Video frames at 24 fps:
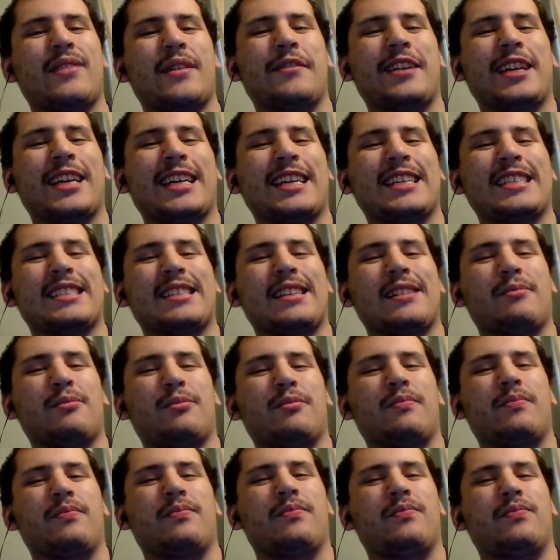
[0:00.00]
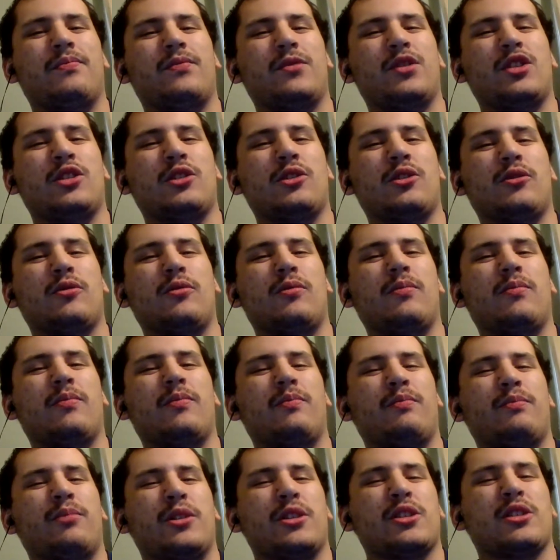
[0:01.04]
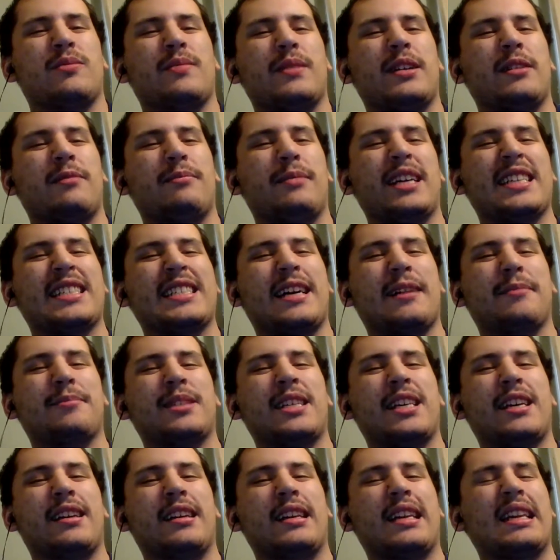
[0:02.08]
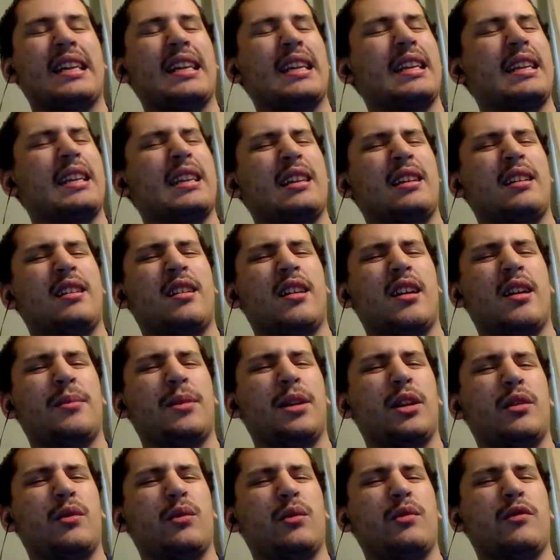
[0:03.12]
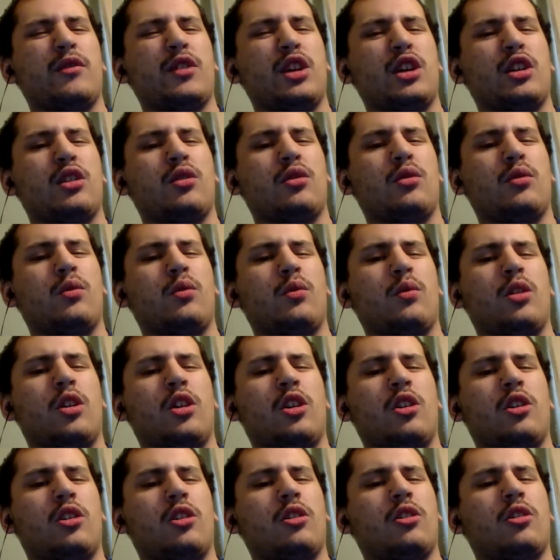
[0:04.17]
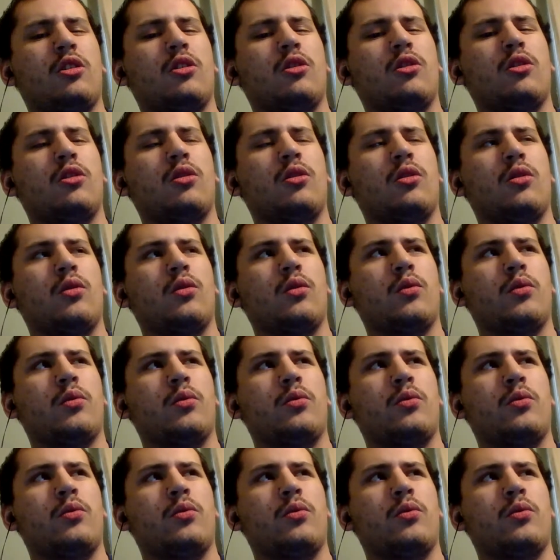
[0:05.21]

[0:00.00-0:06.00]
favorite Godzilla to personally in my top 10. I'm gonna review all